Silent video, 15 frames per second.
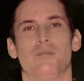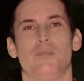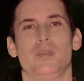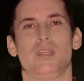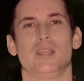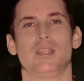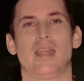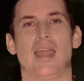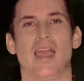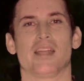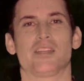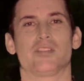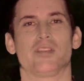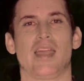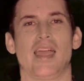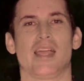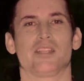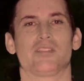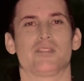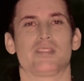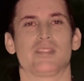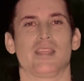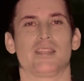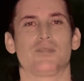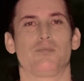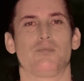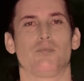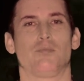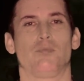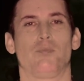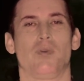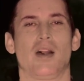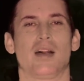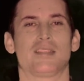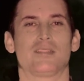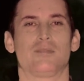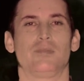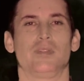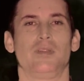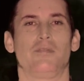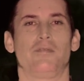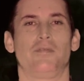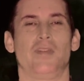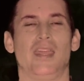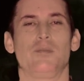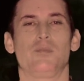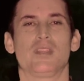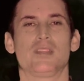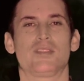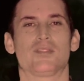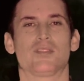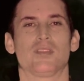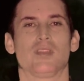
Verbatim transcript: be an actor actress that's possibly famous,